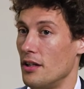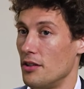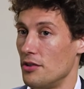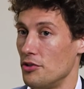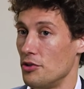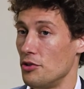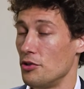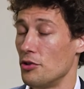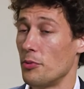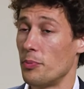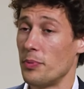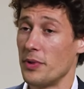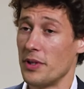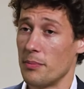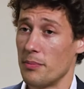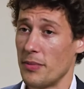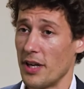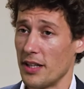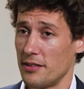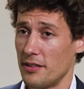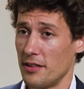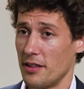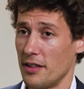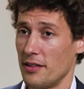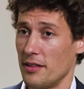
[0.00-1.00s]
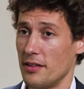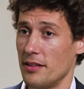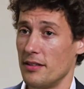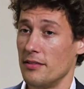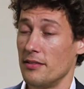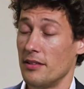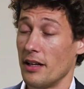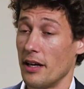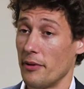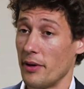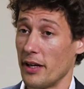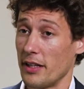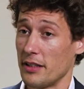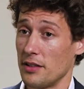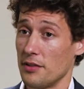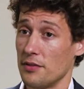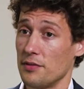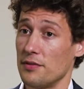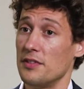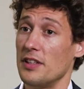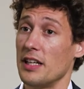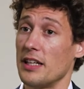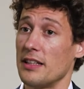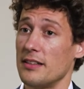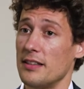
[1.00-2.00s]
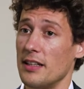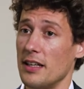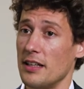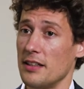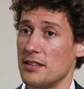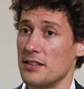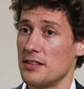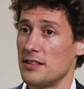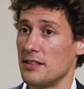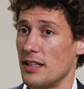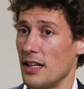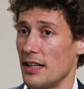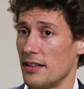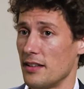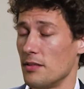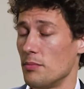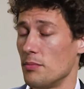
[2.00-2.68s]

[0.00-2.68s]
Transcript: The European Battery Directive dictates that